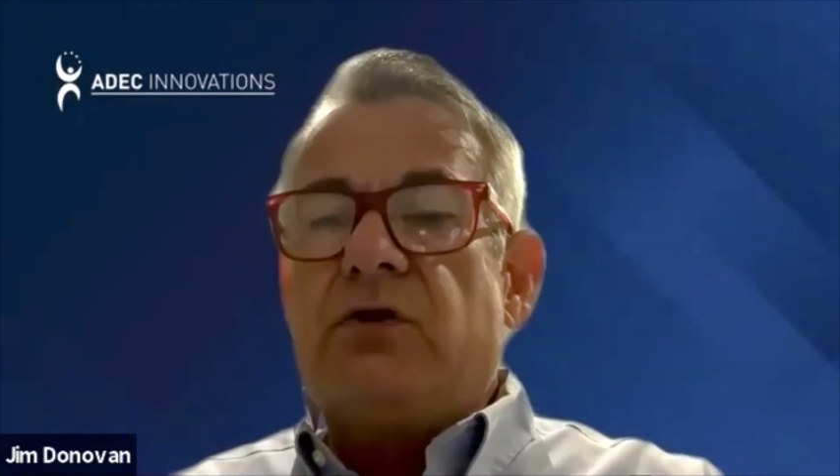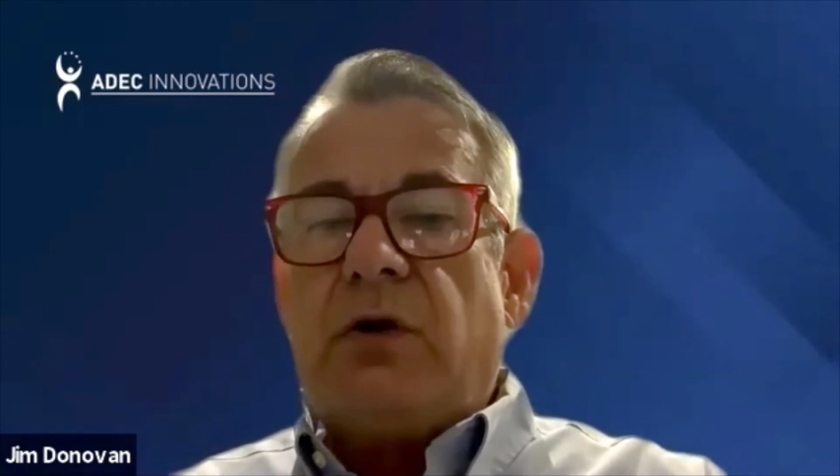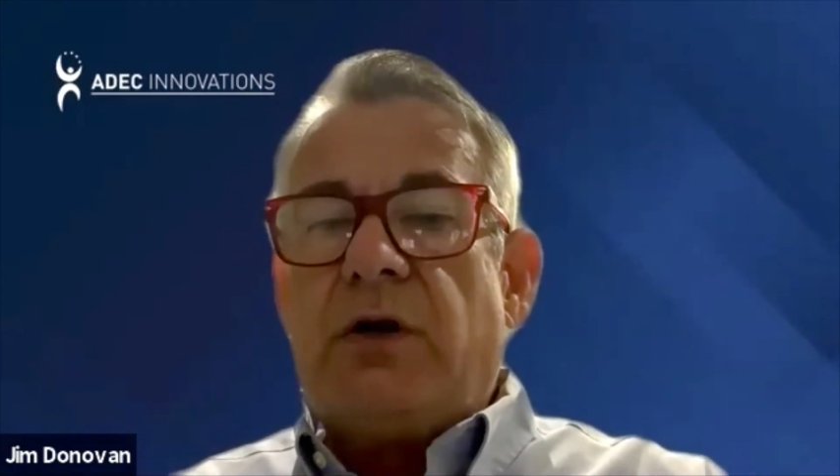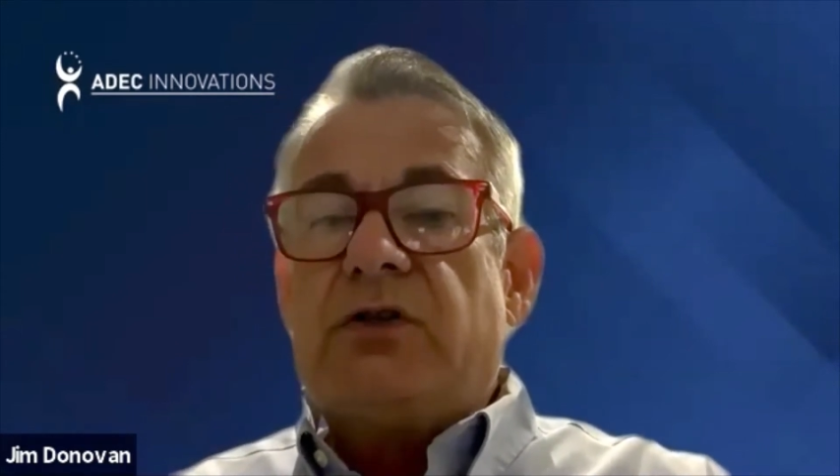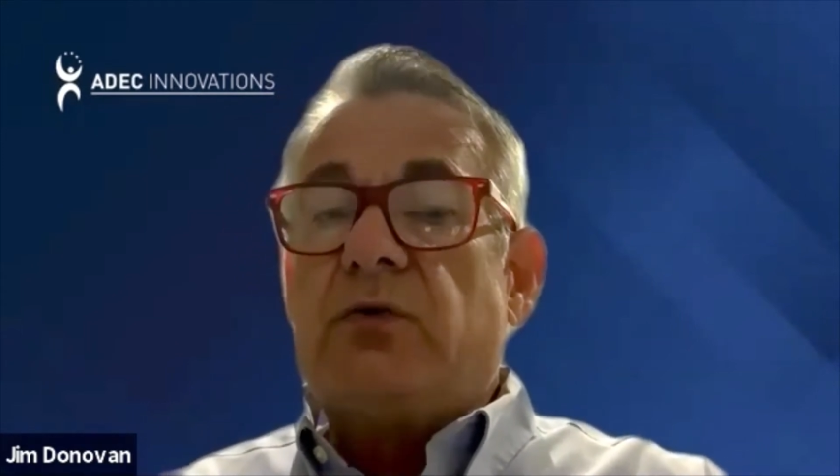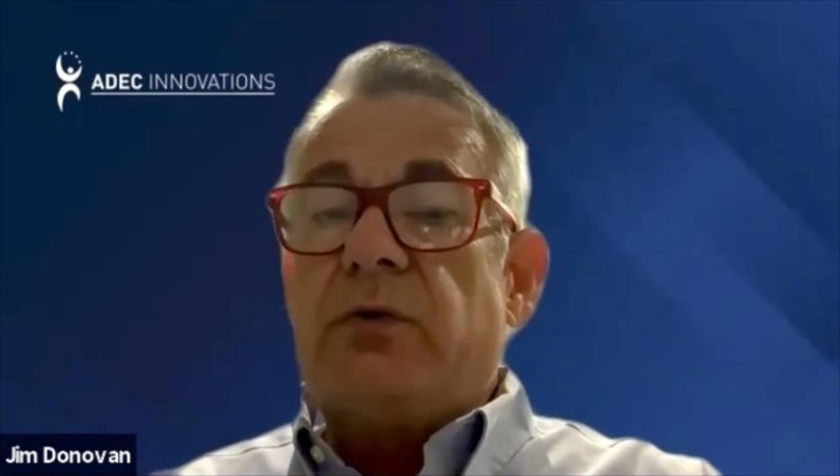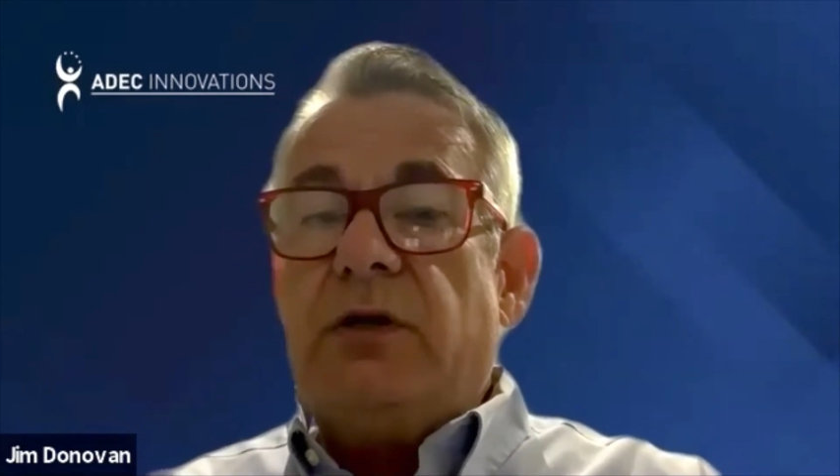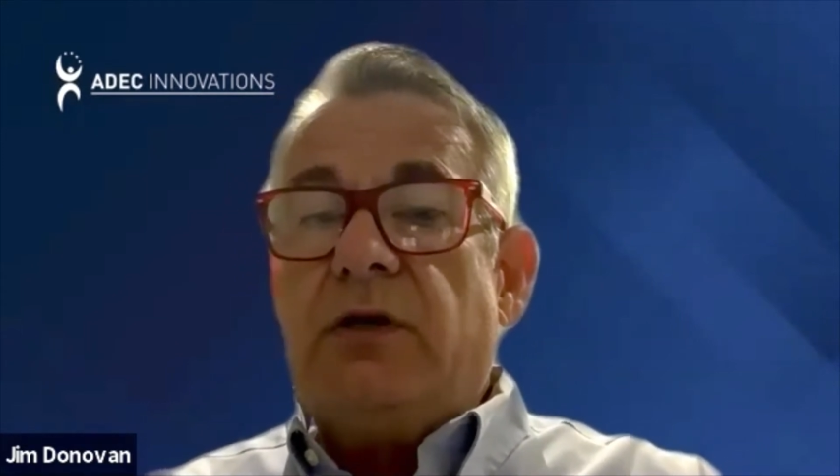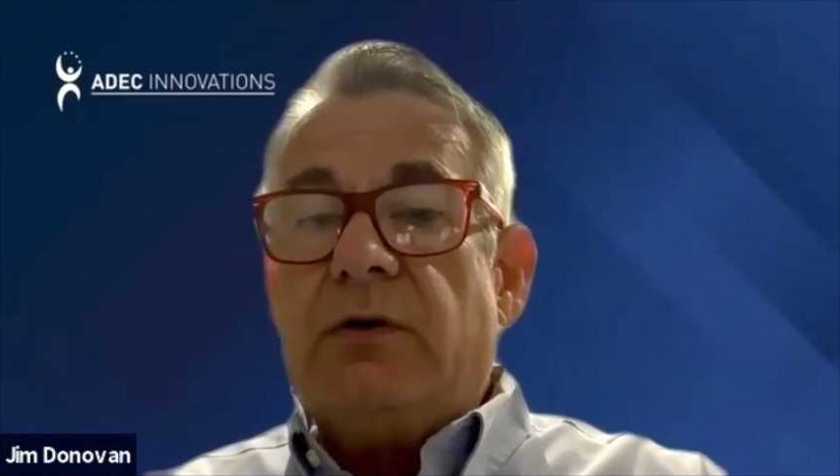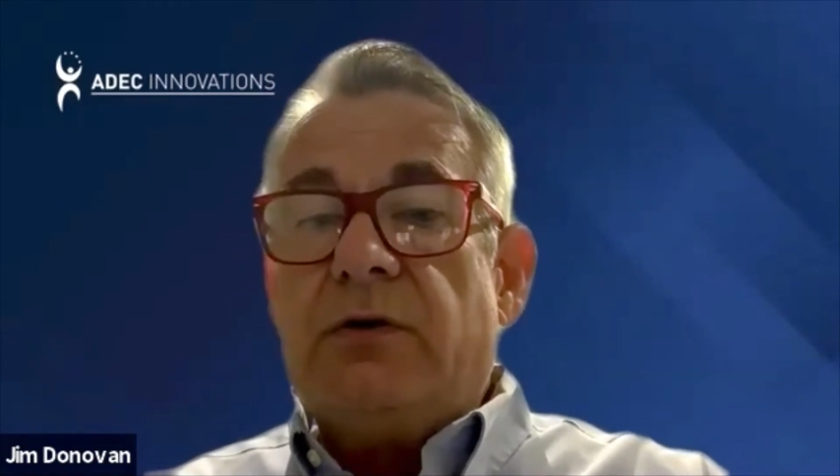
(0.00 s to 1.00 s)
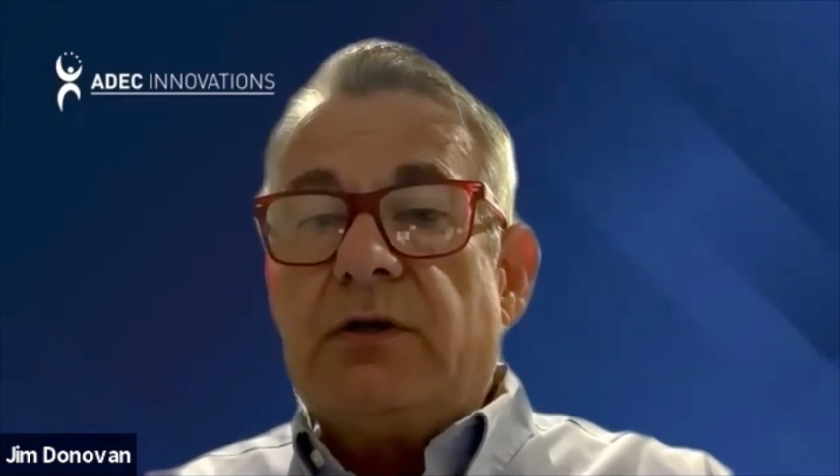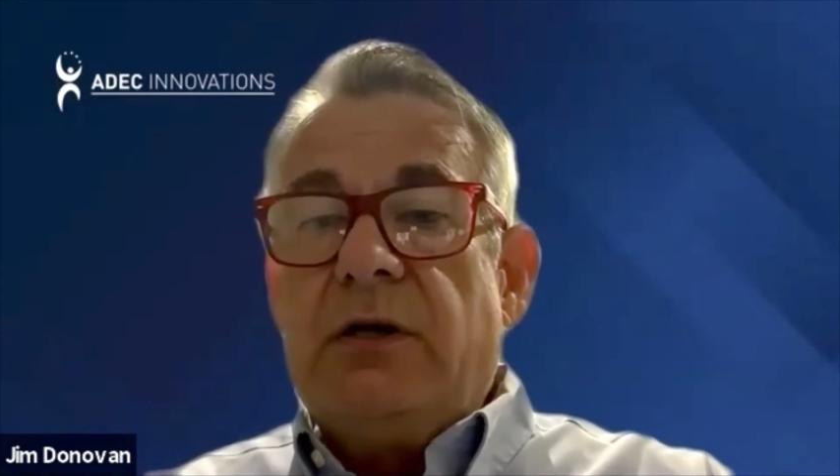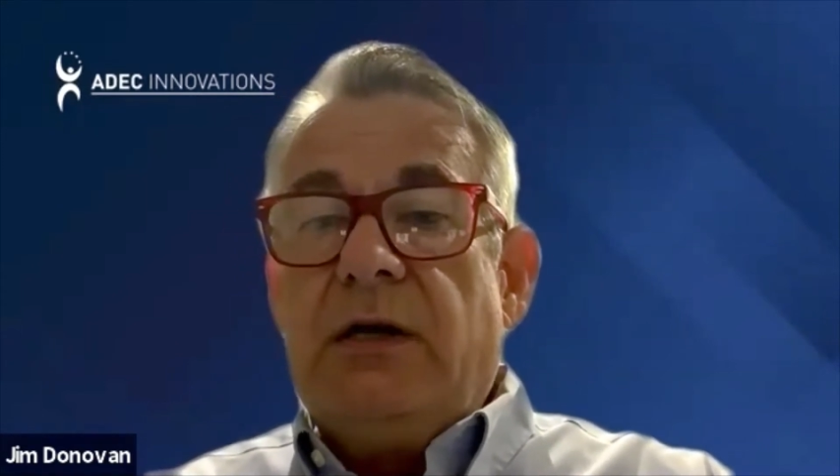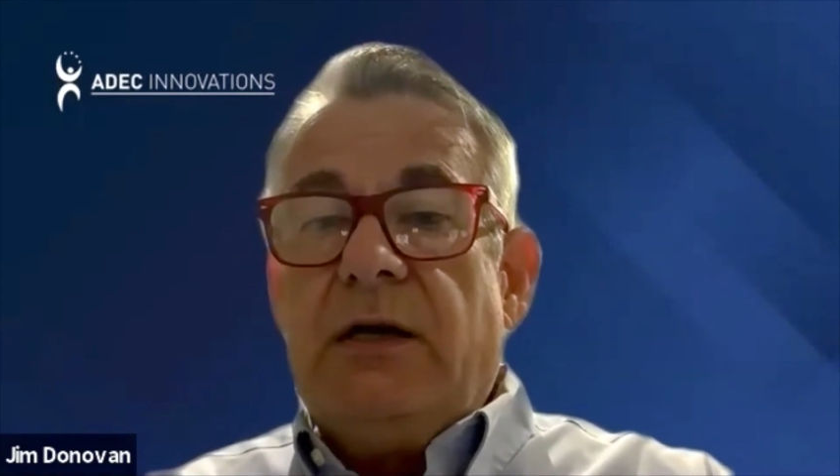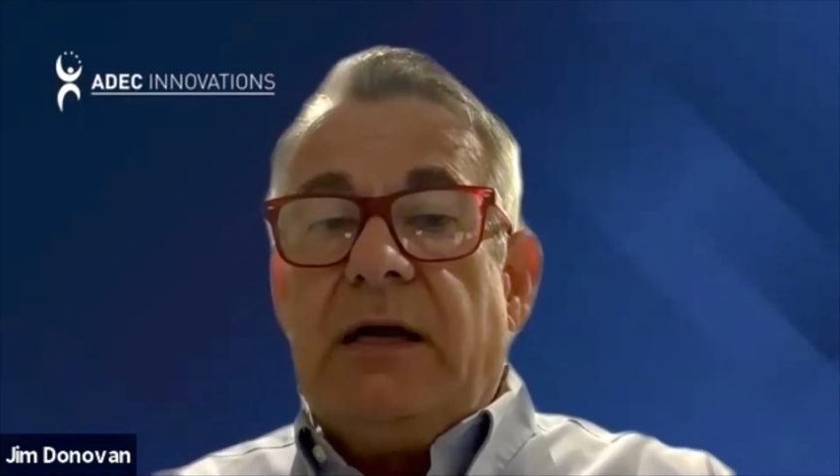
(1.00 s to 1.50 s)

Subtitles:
their trust through the years